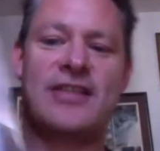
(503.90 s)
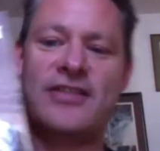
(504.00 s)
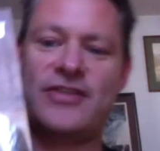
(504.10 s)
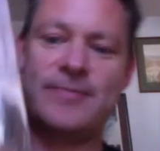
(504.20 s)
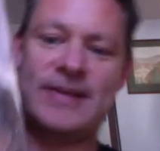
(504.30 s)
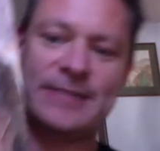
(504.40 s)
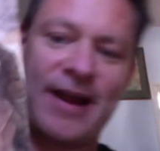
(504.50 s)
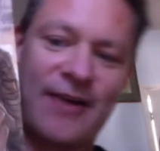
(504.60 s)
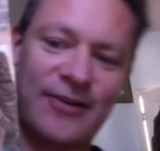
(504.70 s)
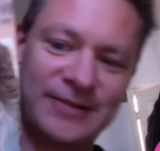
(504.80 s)

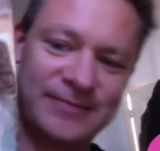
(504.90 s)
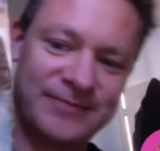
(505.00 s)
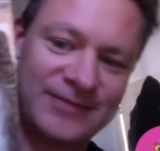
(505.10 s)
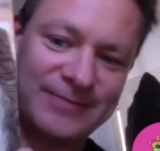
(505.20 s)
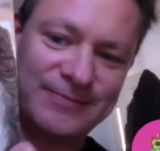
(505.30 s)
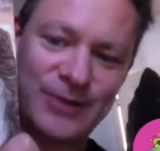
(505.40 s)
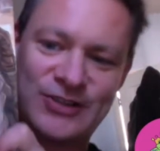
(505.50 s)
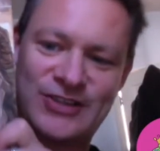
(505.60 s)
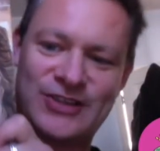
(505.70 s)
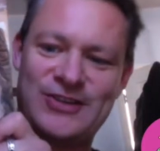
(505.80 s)
Metabaron, Book
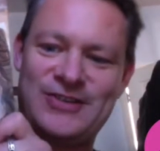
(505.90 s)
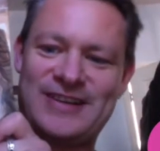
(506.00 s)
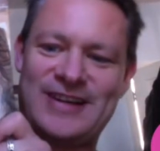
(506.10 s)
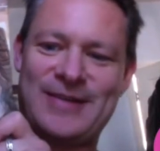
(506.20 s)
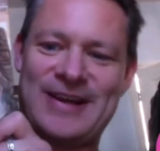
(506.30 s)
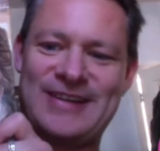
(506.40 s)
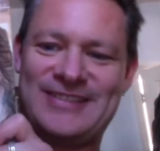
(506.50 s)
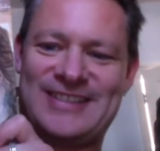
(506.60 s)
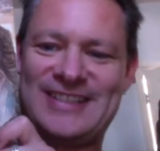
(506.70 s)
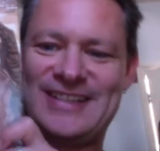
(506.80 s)
2, come
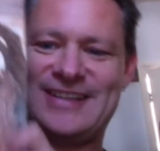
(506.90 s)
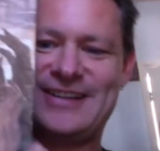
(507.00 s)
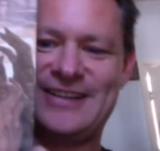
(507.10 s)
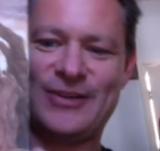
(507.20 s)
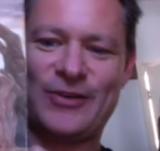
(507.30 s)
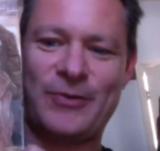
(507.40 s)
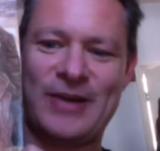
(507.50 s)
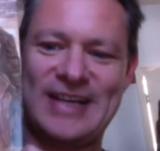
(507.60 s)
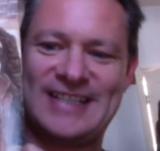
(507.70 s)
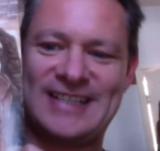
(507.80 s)
out, long
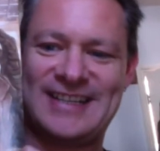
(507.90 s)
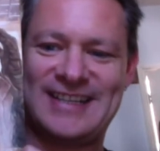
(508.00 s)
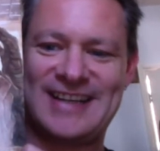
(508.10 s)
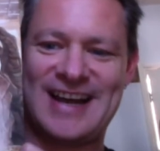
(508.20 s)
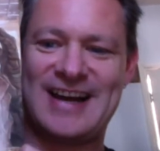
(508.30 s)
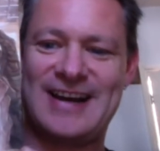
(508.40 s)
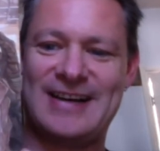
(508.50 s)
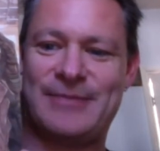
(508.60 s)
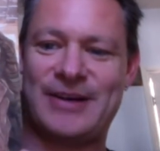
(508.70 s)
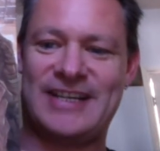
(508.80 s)
awaited,
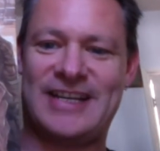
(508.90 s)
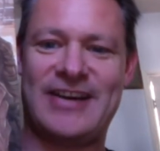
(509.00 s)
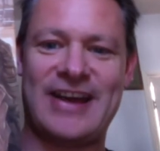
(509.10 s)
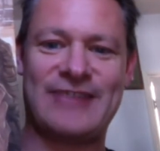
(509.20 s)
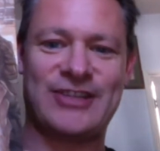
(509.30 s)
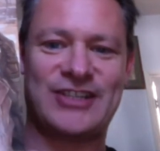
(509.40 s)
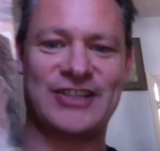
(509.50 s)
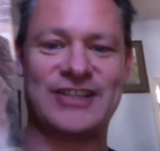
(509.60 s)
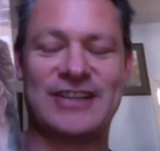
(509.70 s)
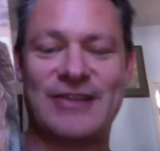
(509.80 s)
by Nico
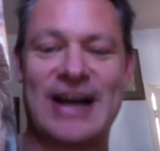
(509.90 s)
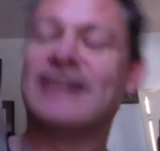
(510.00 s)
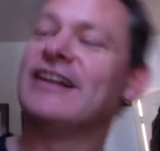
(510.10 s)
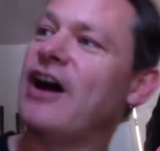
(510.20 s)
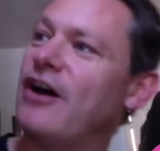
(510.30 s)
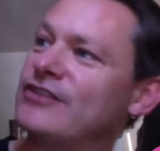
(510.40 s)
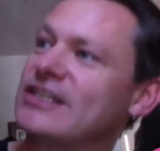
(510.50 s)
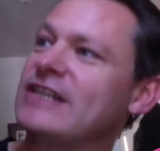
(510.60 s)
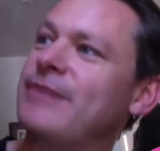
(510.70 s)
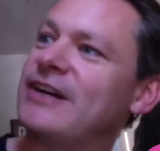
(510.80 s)
Henryson. Well,
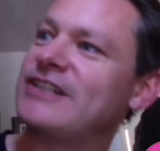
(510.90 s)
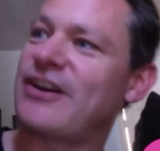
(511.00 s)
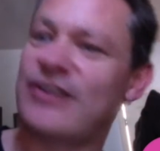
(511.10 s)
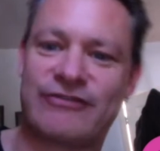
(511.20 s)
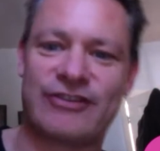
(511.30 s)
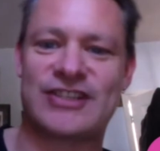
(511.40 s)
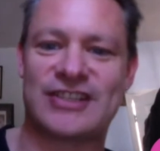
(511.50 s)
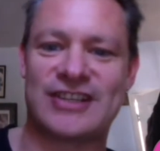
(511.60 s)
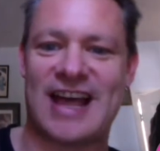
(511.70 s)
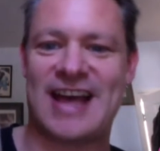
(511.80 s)
obviously by Jerry
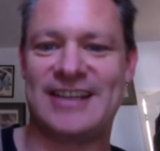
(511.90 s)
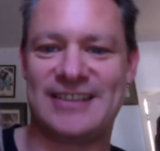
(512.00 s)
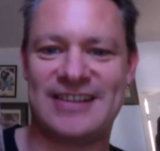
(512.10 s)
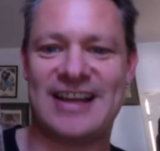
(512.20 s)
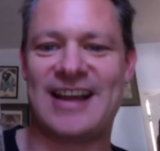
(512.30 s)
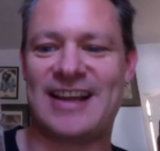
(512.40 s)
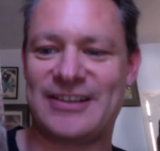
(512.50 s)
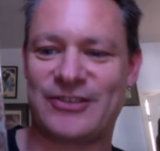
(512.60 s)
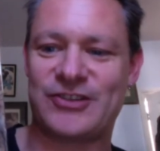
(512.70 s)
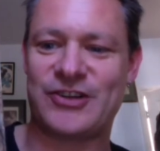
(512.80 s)
Frisson and
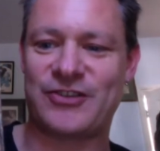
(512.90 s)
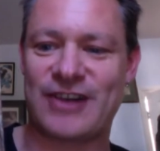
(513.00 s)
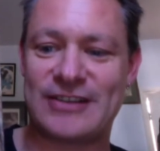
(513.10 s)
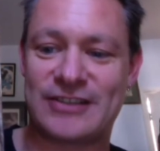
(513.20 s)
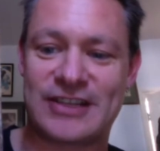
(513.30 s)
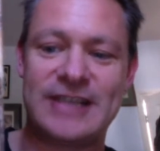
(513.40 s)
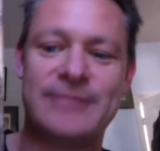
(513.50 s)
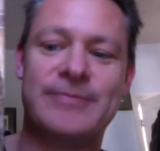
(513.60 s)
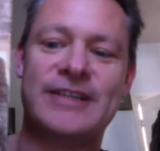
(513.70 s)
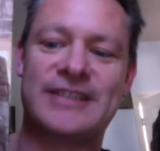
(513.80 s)
Alejandro Jodorowsky,
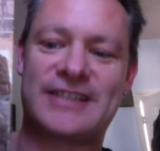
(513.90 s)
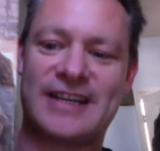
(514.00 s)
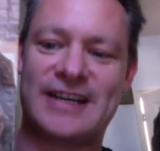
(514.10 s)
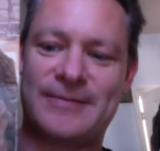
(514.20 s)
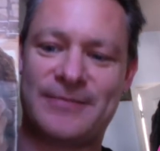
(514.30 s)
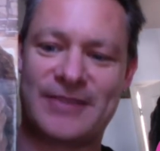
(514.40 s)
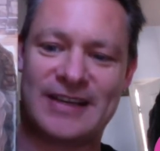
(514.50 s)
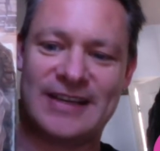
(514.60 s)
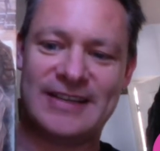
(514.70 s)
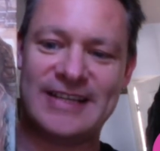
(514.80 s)
but
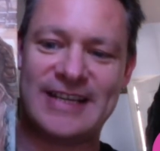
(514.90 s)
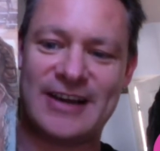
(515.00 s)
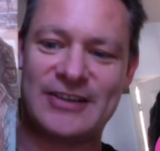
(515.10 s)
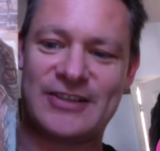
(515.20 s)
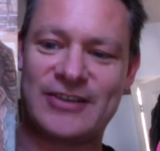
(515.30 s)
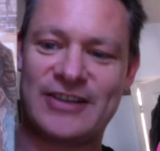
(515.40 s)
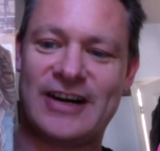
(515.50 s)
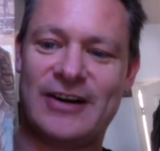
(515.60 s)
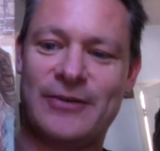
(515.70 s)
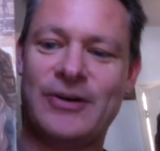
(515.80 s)
Nico doing the
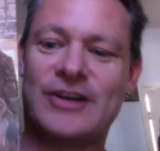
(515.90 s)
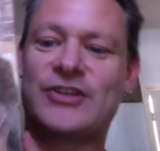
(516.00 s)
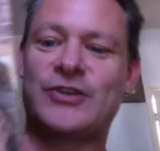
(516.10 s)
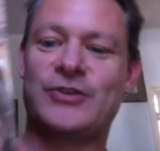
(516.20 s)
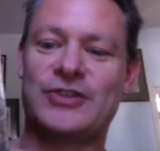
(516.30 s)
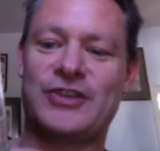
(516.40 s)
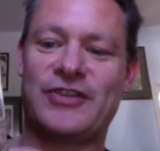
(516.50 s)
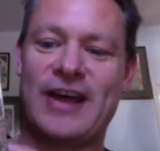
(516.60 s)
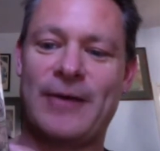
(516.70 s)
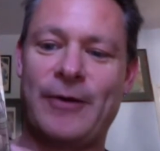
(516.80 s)
artwork chores on that one.